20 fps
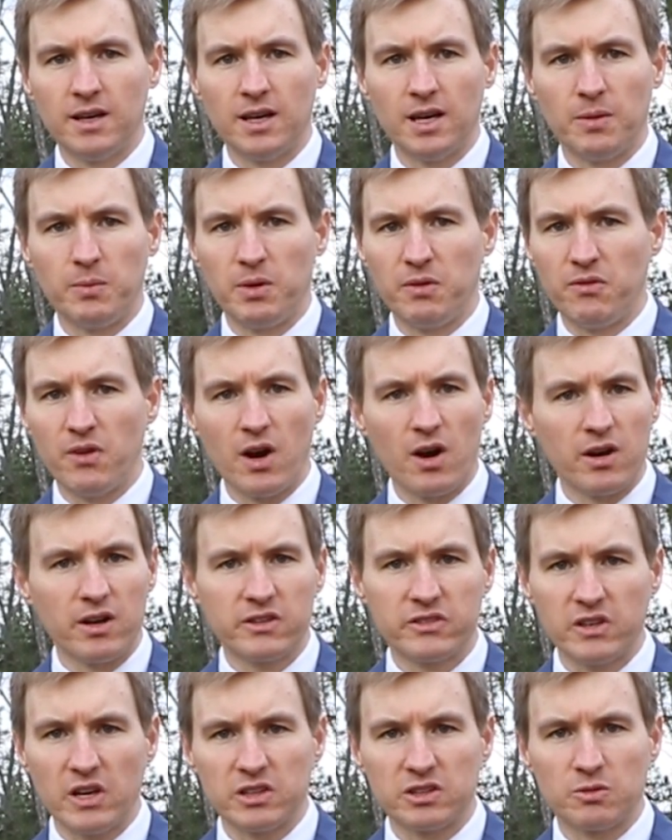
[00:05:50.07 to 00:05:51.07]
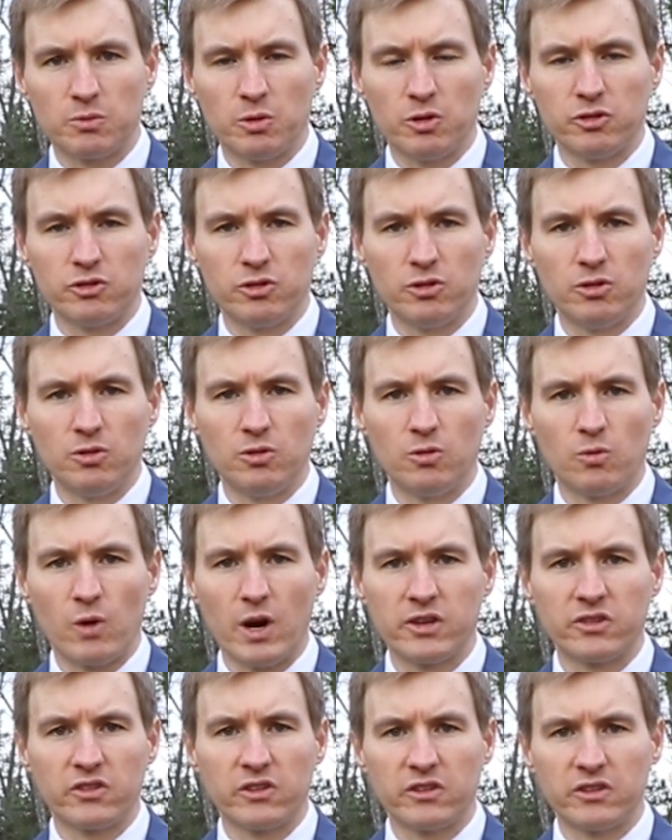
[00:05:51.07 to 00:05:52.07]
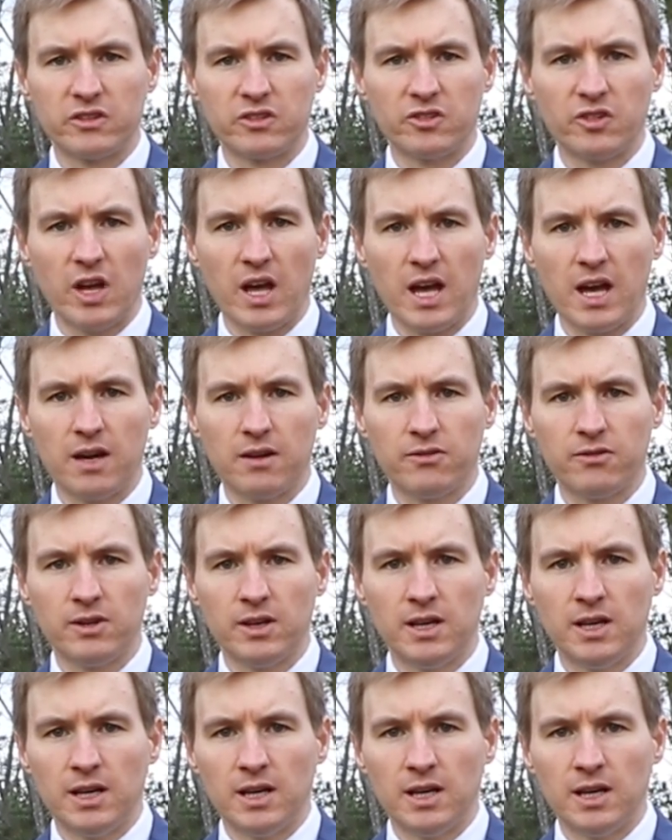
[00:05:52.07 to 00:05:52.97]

I'll be very accessible to residents and staff.